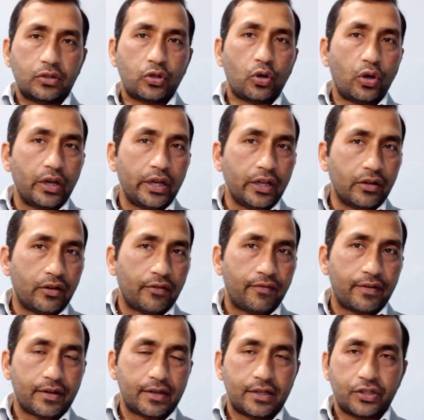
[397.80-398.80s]
calling
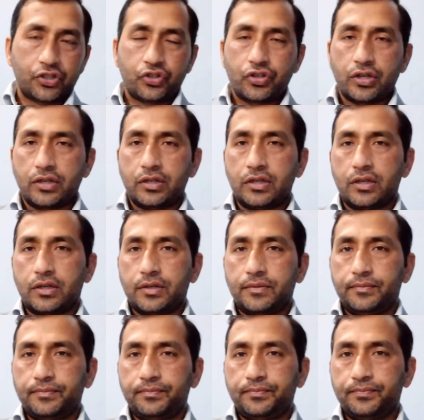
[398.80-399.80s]
of a
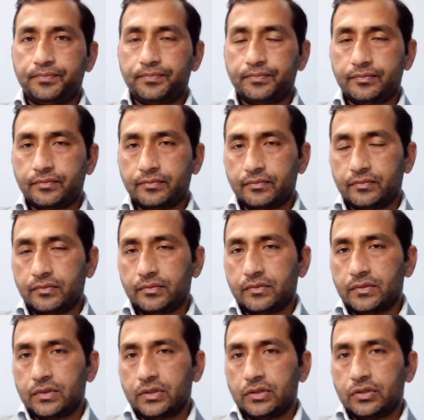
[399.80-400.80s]
constructor,
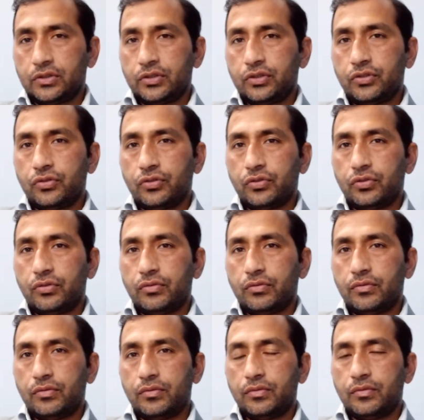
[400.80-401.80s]

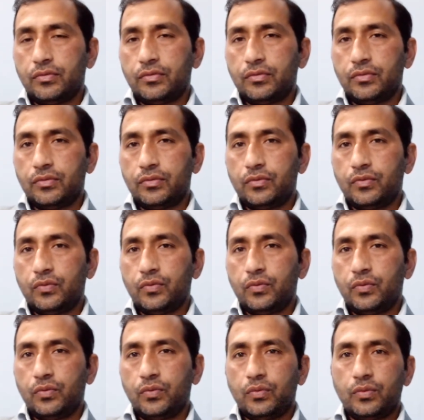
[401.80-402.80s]
so
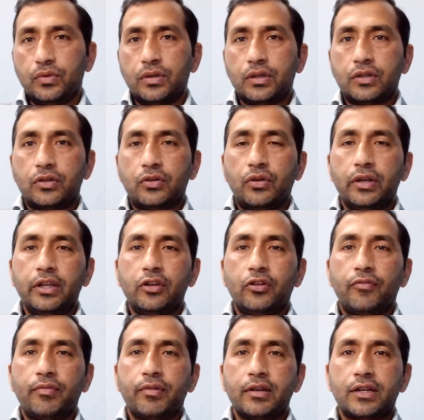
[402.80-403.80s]
a calling
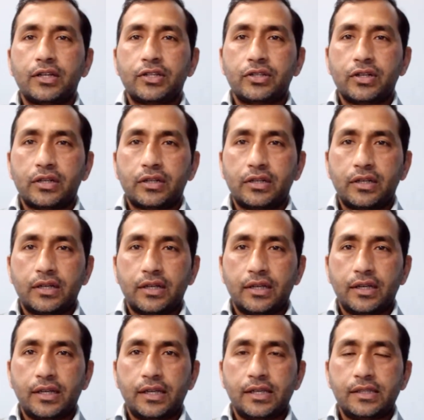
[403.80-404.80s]
of a
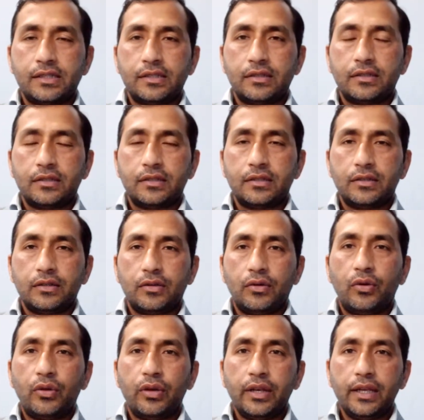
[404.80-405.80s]
constructor is
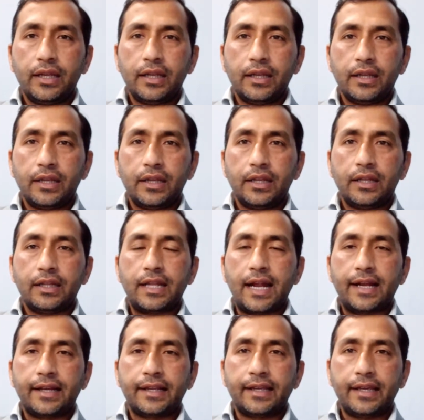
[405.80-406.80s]
only in
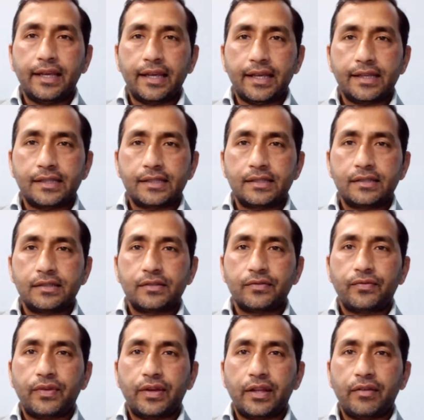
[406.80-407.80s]
that case
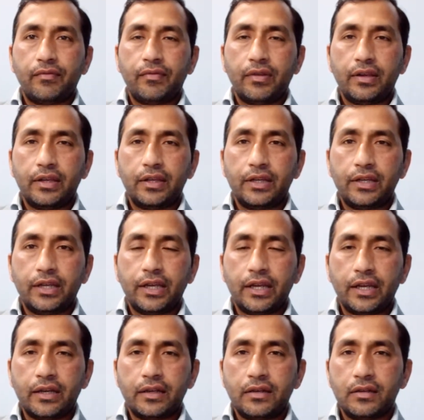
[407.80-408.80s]
when we
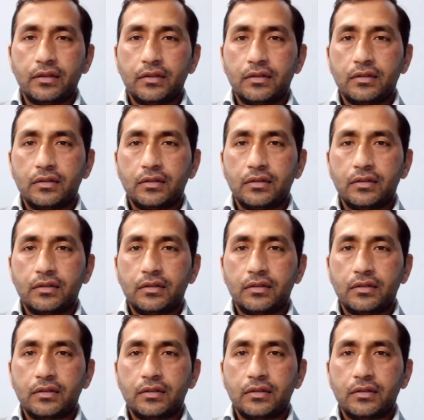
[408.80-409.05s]
create